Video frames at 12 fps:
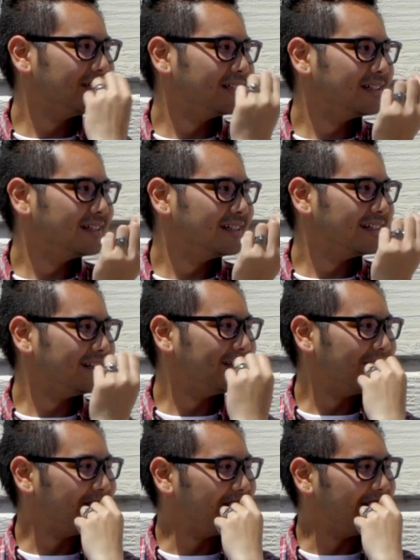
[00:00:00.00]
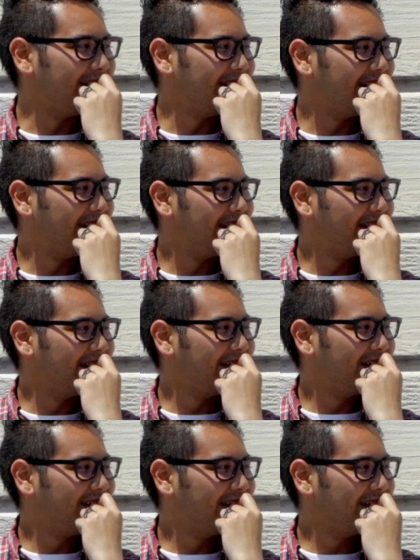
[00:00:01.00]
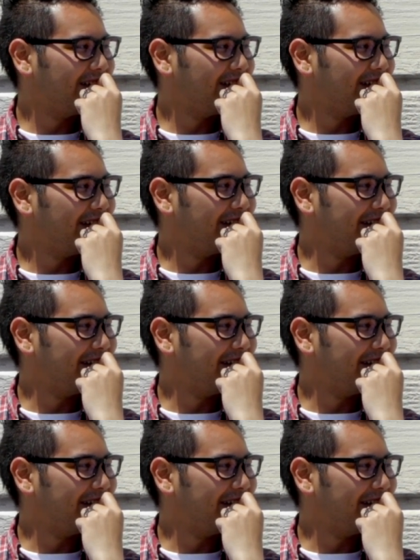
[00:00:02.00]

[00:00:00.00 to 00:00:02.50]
This person isn't speaking.